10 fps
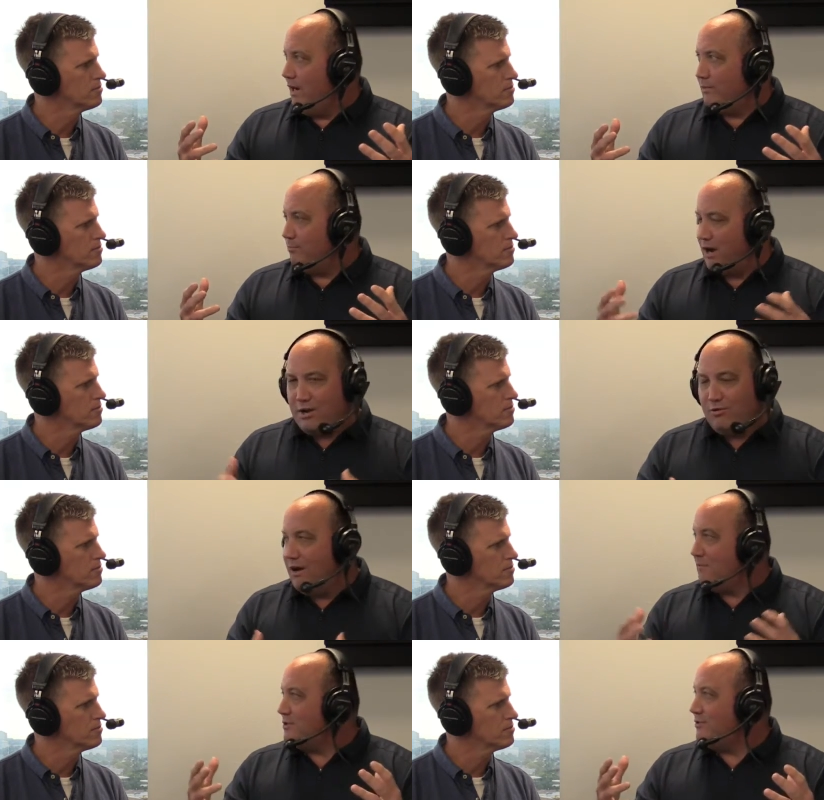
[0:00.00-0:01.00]
Speaker 1: a, brand new
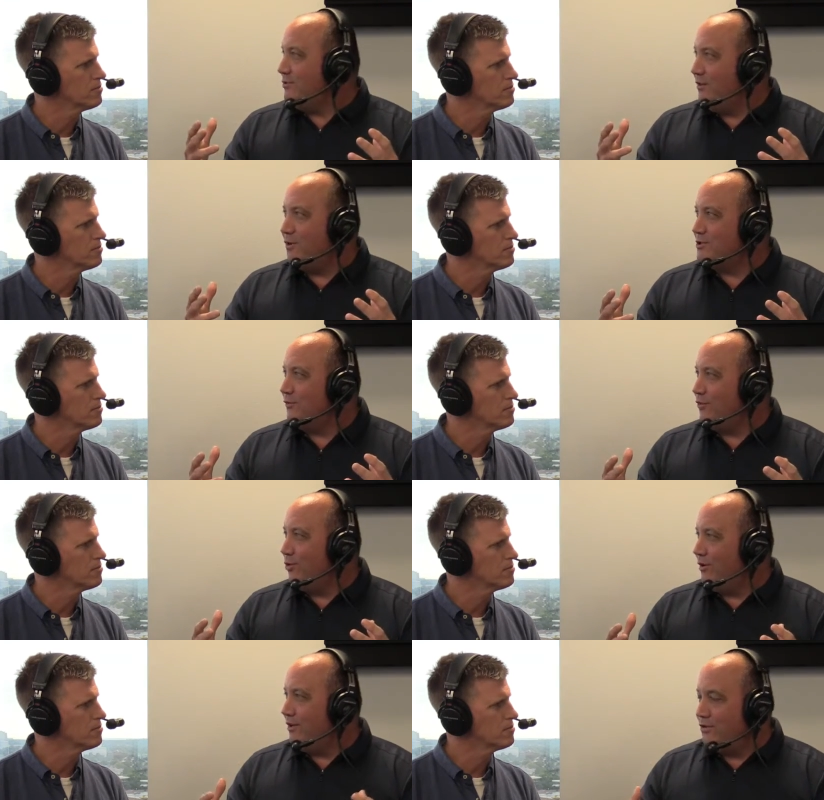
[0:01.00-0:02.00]
officer, University of
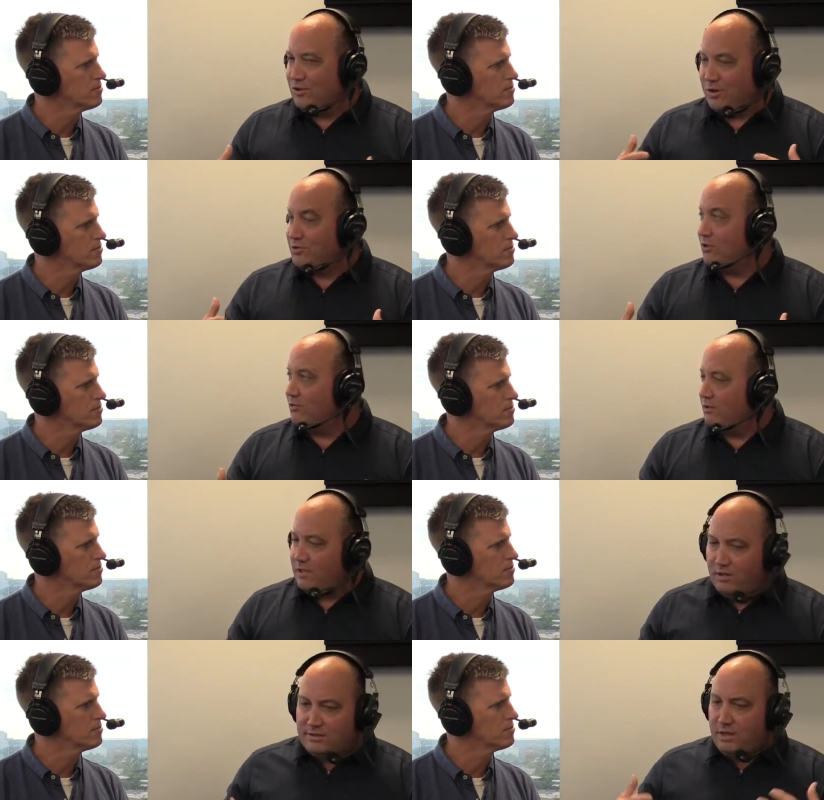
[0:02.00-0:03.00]
Florida, you start your career.
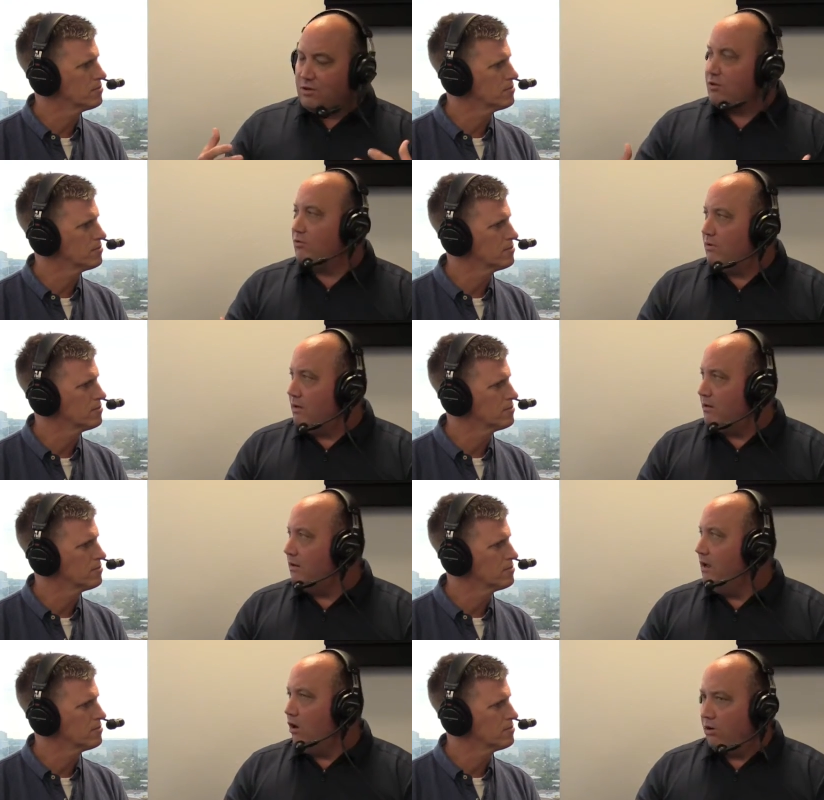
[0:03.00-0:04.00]
Tell us how your career
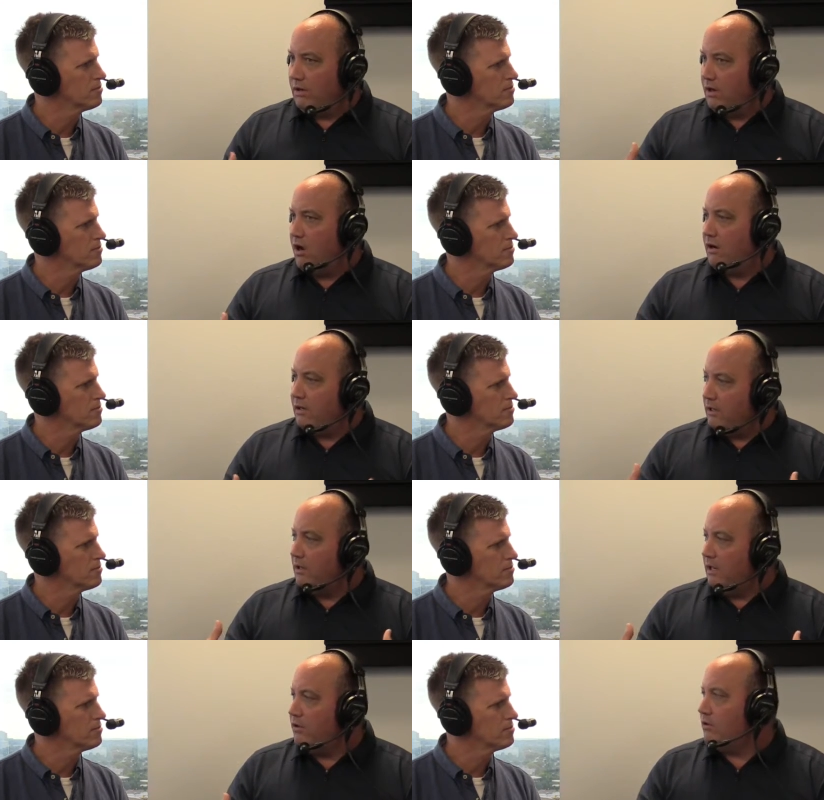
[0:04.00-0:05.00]
early on and
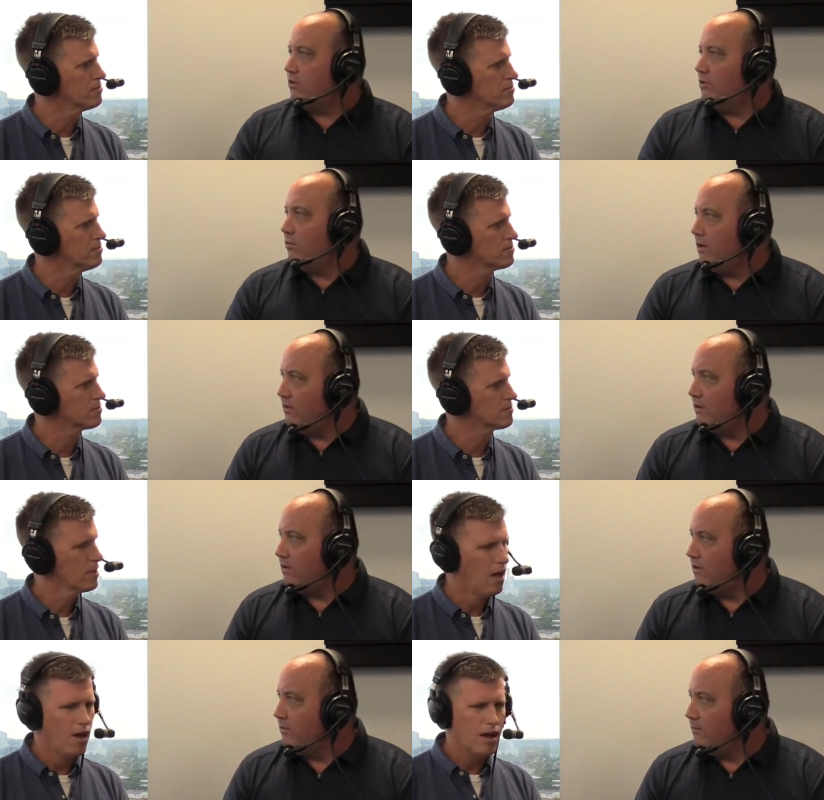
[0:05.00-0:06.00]
into your career went there.
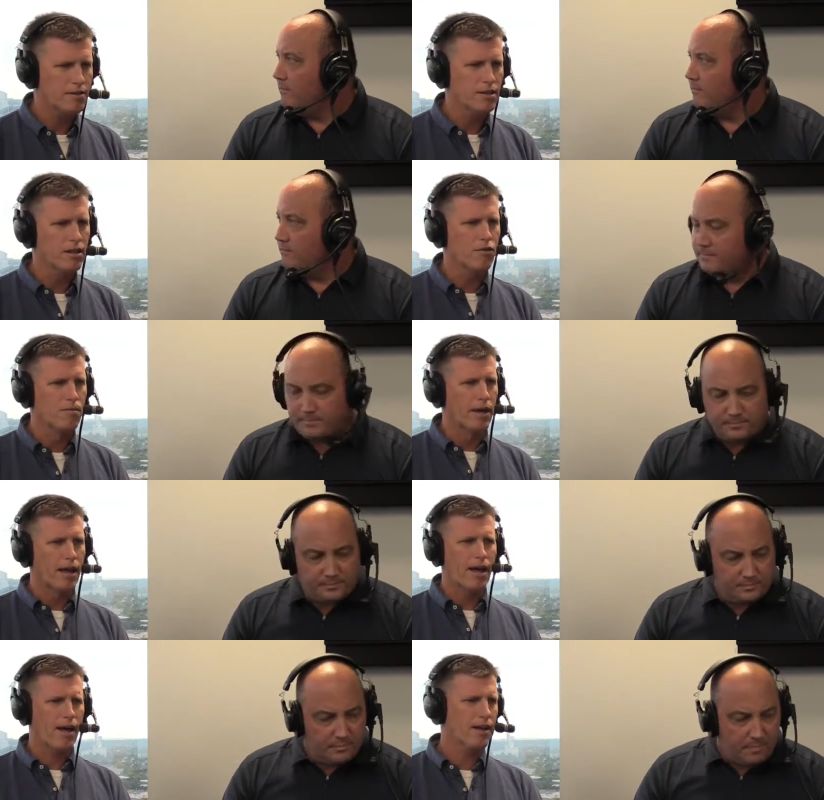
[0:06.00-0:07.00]
Speaker 2: I tell everybody,
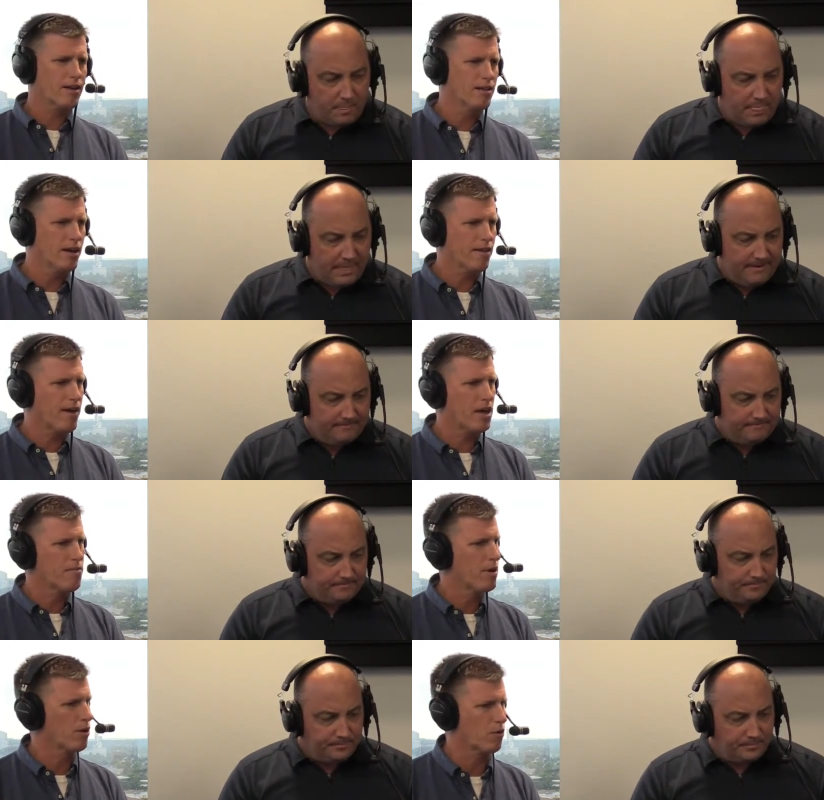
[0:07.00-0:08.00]
I, I could not have had a
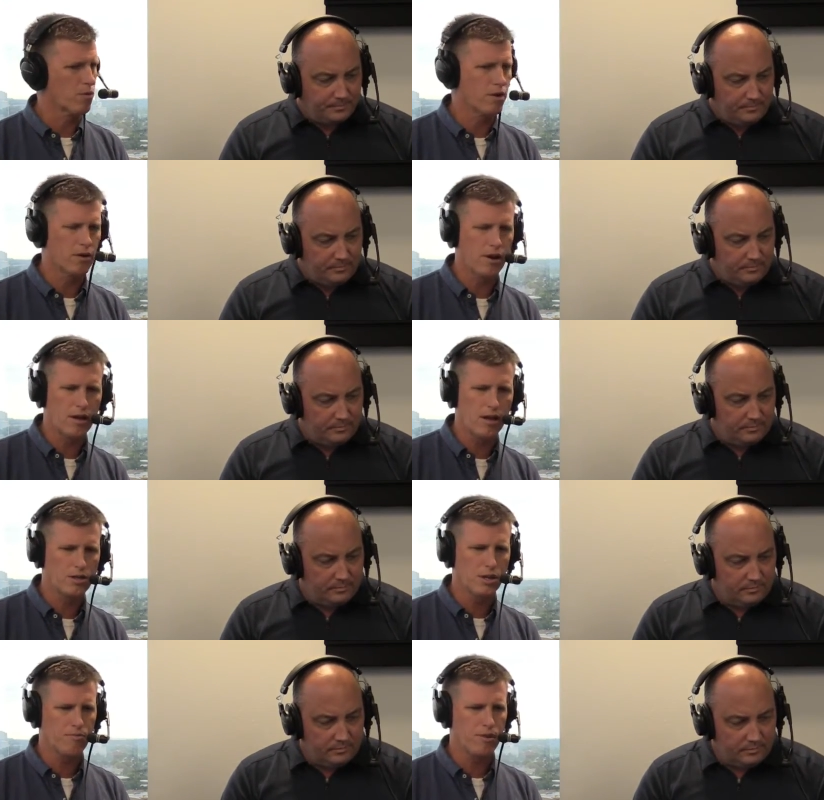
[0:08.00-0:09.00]
better career. I, I
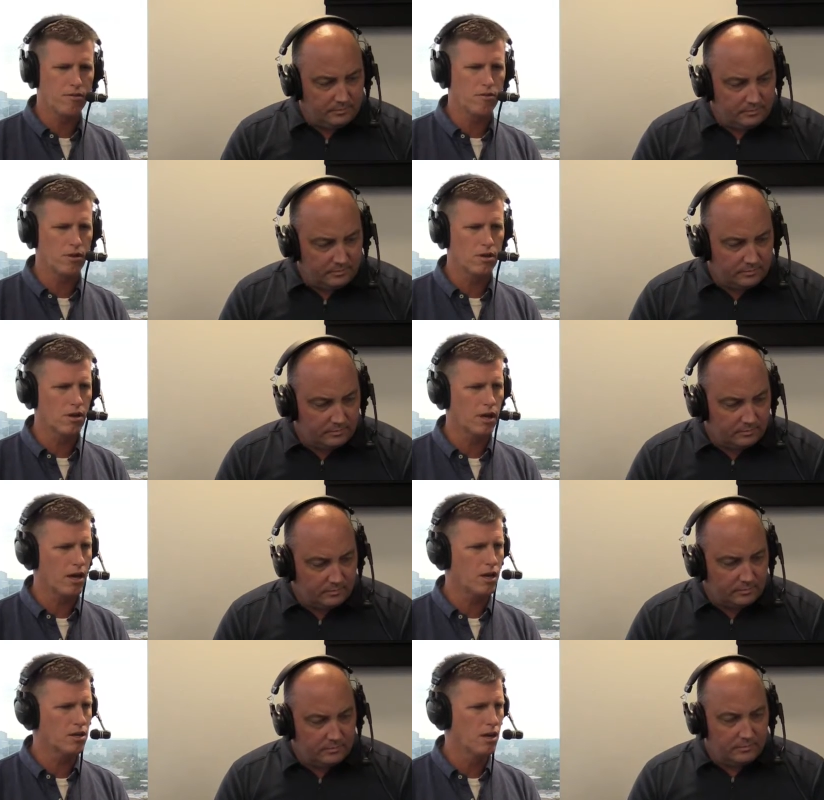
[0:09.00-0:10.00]
jumped into it at a young
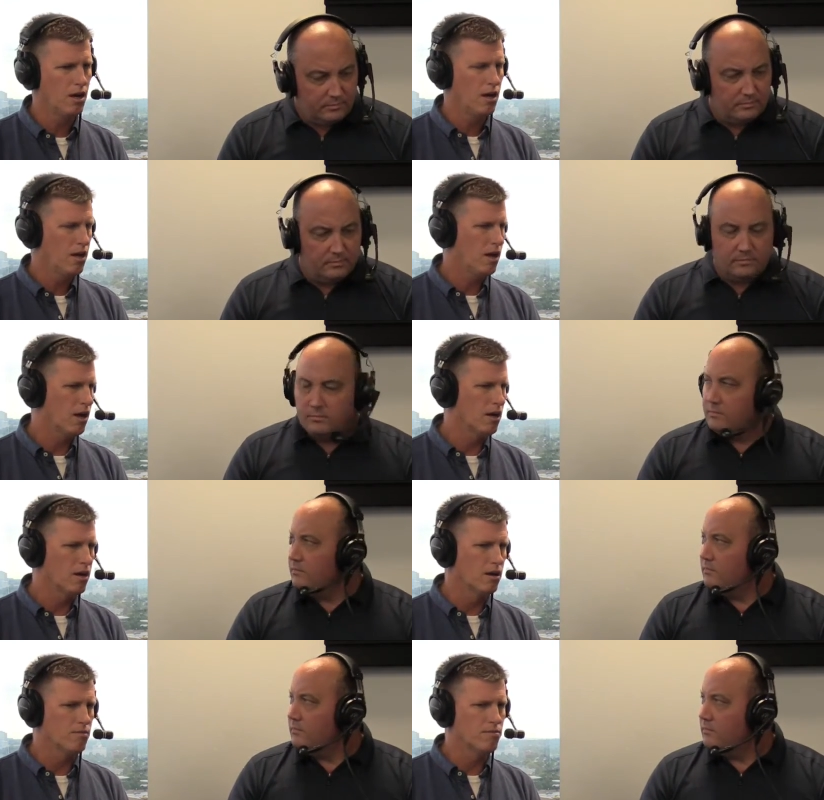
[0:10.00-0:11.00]
age. I
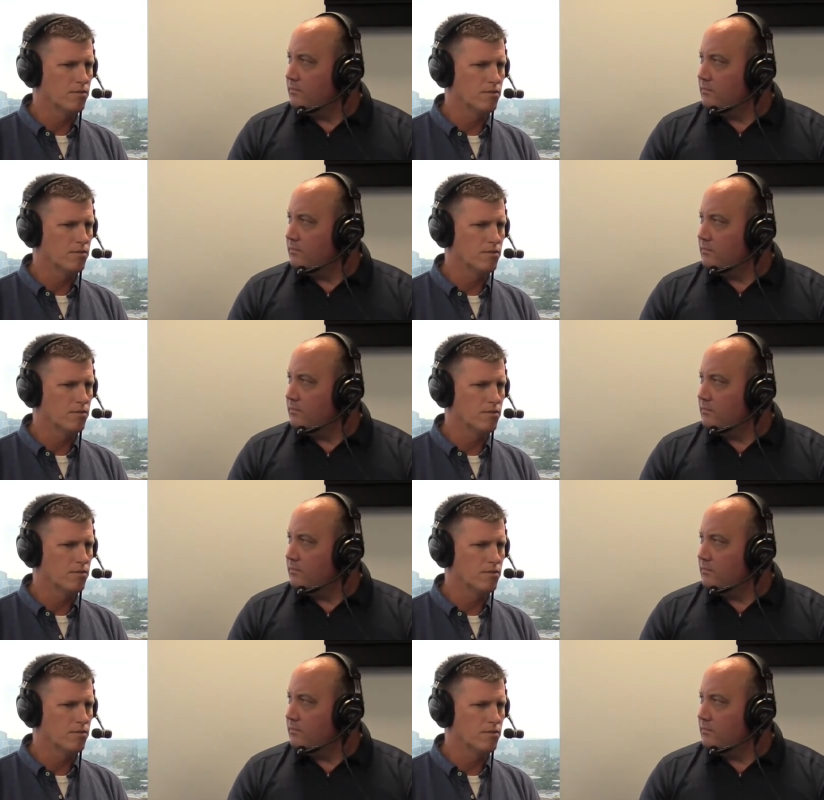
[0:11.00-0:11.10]
uh,